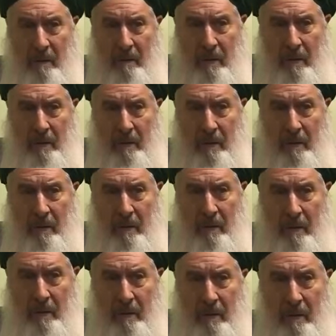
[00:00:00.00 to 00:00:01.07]
We have to
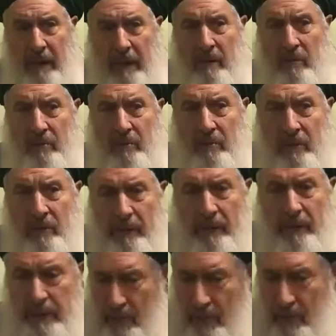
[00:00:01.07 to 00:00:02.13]
try to journey towards
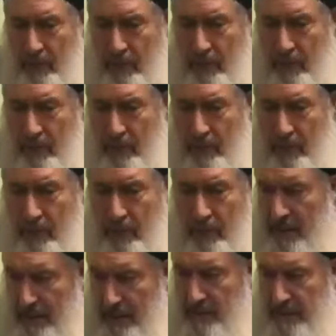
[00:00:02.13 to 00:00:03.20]
that, to set our target
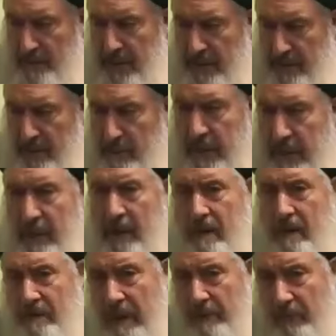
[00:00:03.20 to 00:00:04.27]
for that, make our
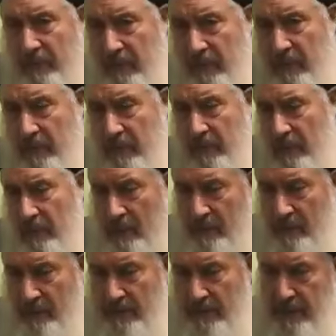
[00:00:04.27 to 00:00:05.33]
steps firm
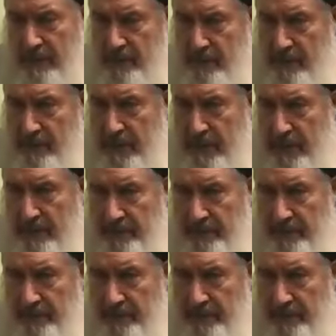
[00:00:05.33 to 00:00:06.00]
for that journey.